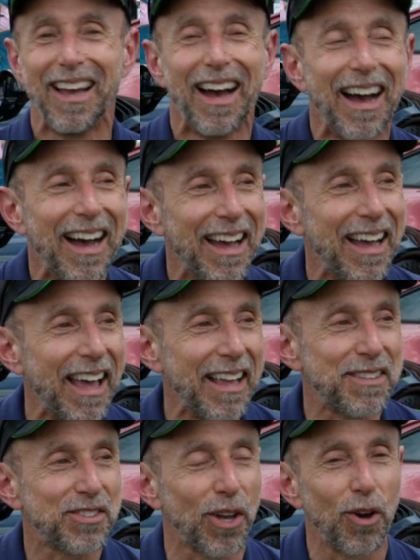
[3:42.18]

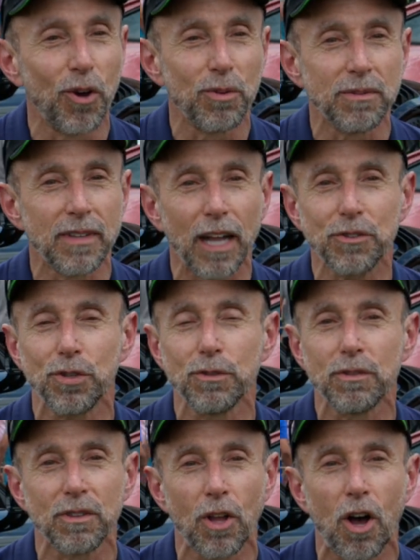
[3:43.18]
And so not
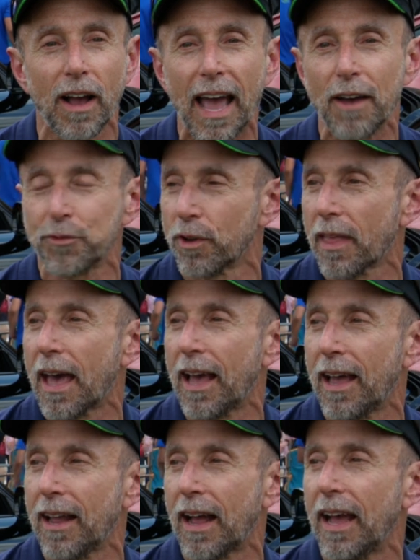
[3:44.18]
too long after
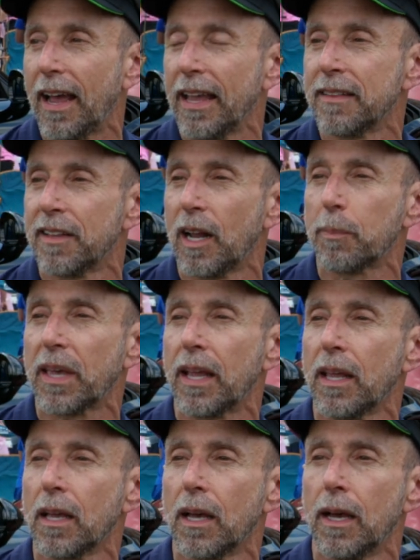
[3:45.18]
that, I ended up
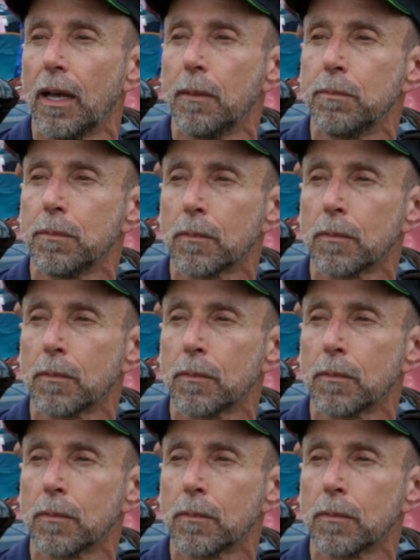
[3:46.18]
getting a